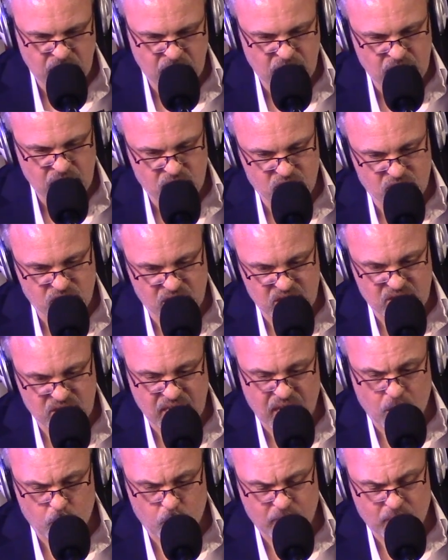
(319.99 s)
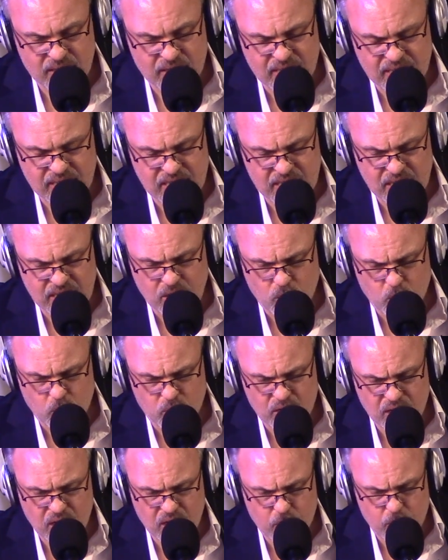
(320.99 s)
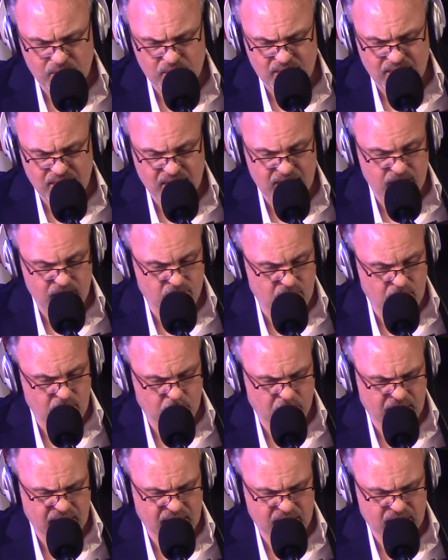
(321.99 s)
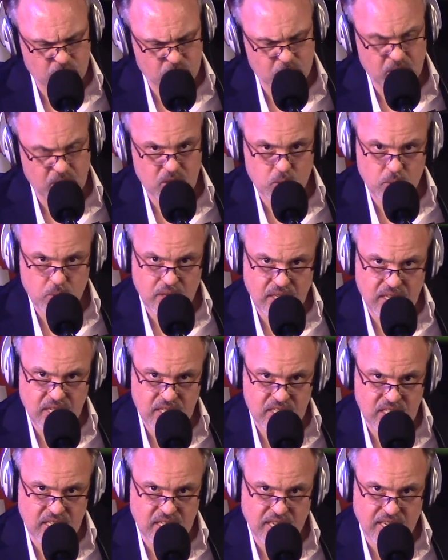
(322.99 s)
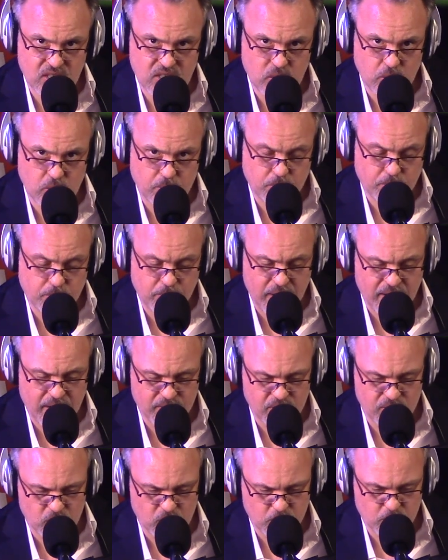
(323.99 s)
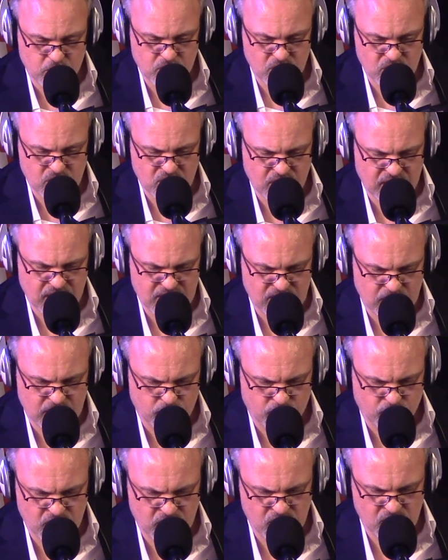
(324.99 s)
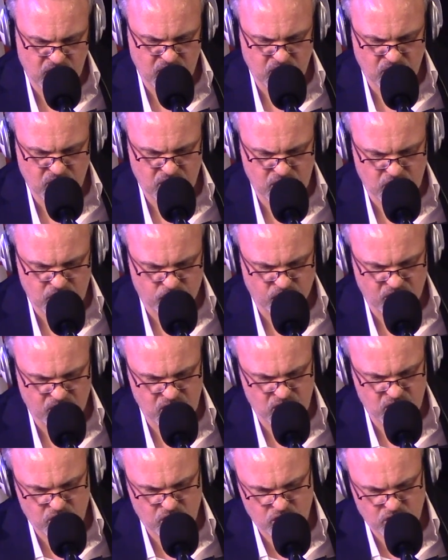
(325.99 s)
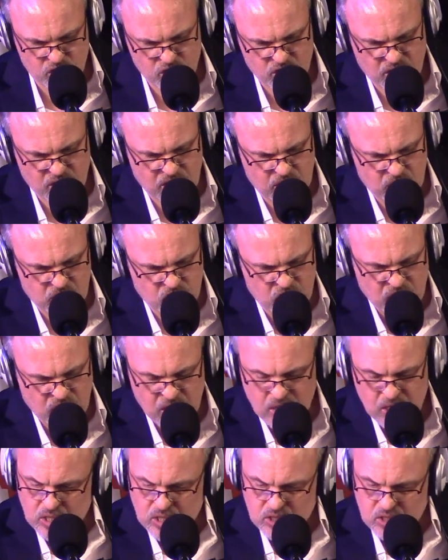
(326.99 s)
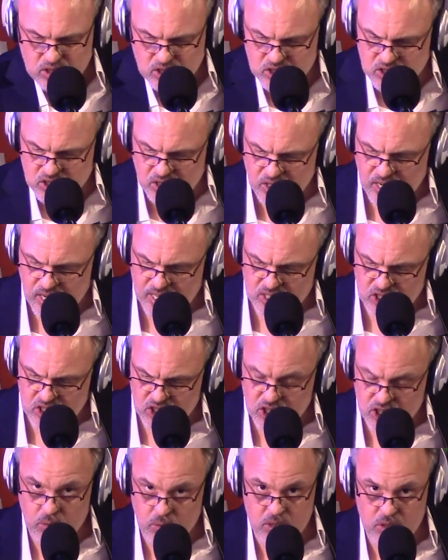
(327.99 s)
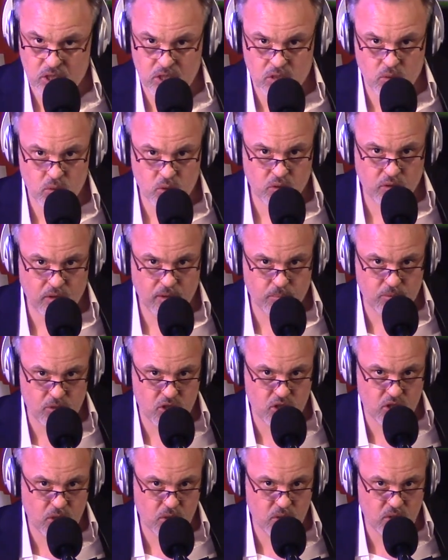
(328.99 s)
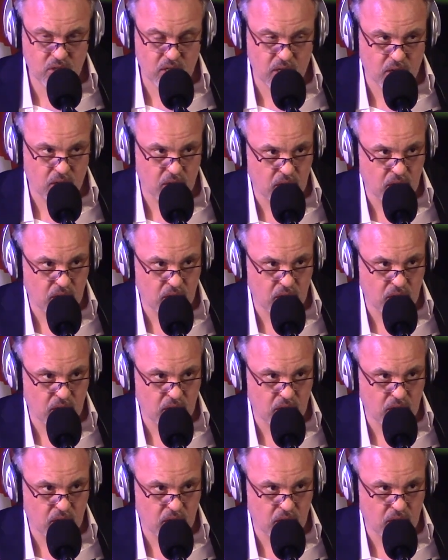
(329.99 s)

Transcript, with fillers: She is now one of the leading audio and EVP experts with the International Paranormal Society and brings her knowledge and research skills to tonight's show. She is also a producer